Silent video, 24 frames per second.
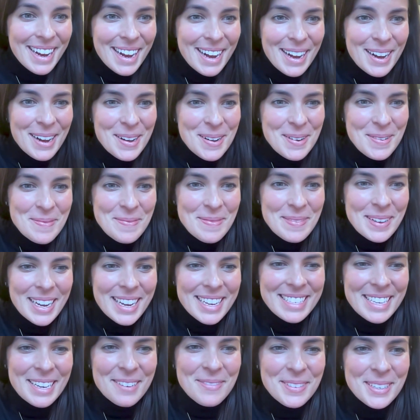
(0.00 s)

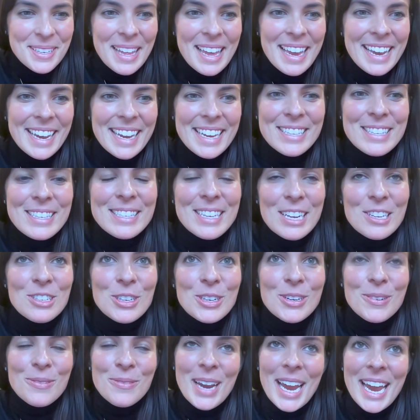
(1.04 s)
Because I feel like it's
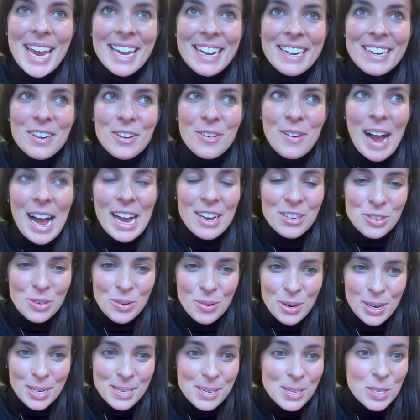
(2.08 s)
such a great crash
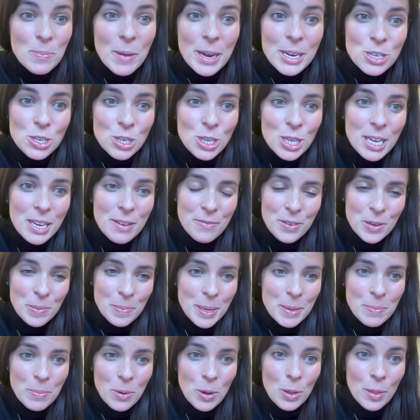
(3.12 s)
course, especially for
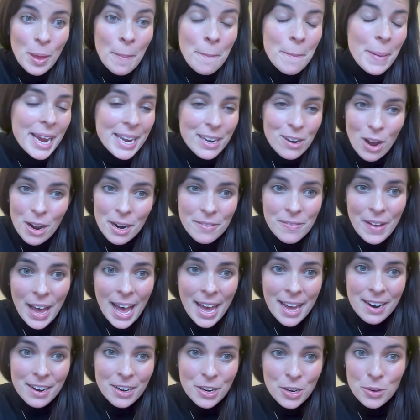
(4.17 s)
people that might not have
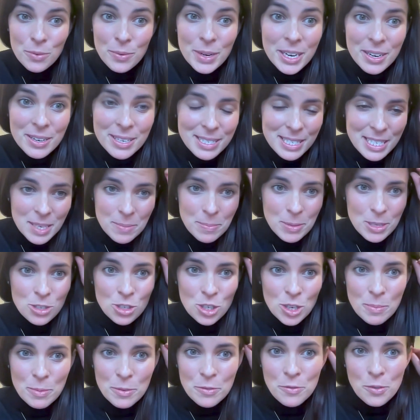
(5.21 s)
had a career in
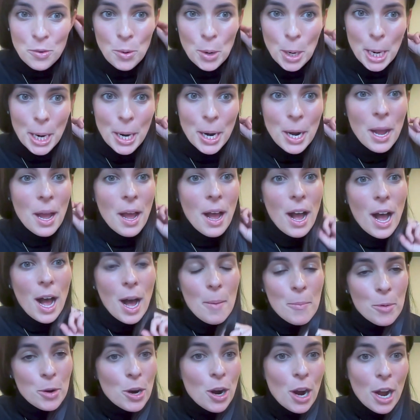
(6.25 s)
CPG before,
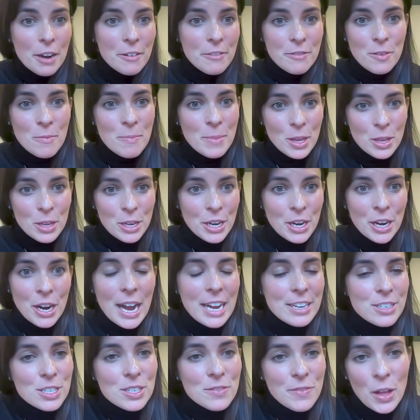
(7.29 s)
or unfamiliar.
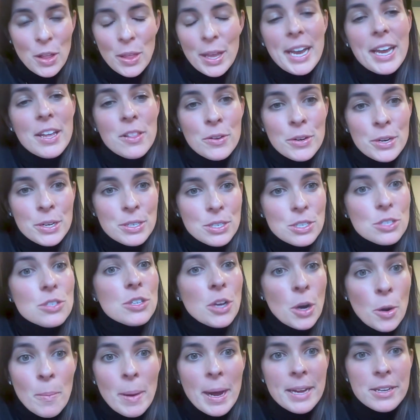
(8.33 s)
I just felt like I learned
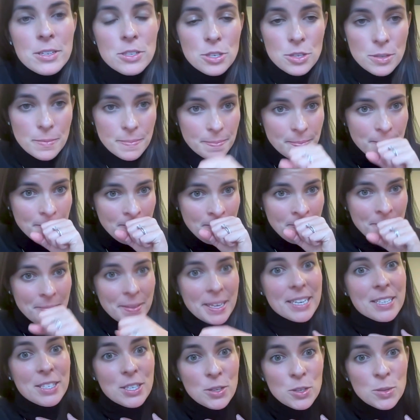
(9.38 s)
so much,
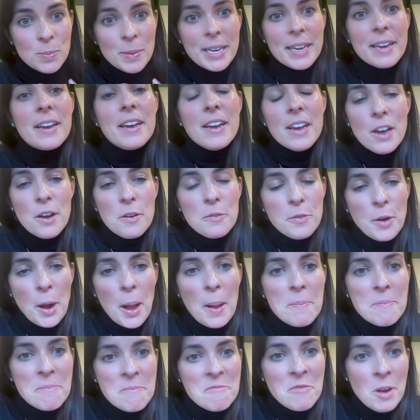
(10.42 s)
excuse me,
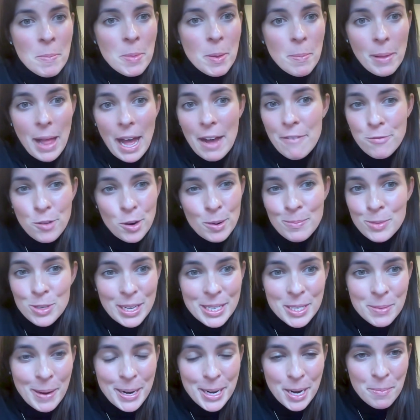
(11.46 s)
from the platform.
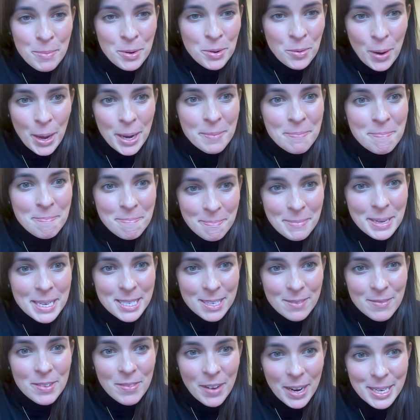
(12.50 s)
So that's my number one
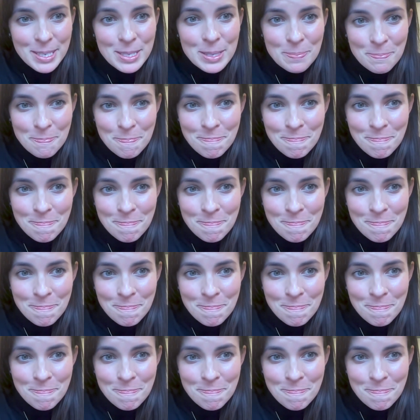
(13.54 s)
piece of advice.